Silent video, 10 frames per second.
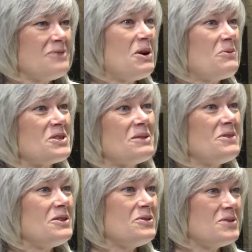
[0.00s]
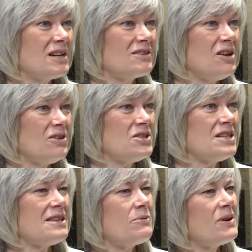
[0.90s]
what were some of the new
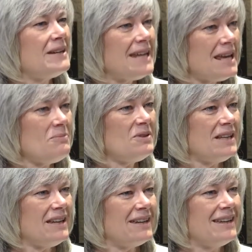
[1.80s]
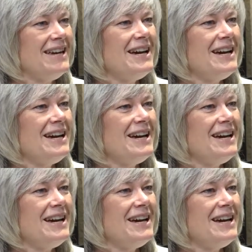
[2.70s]
technologies that were enabling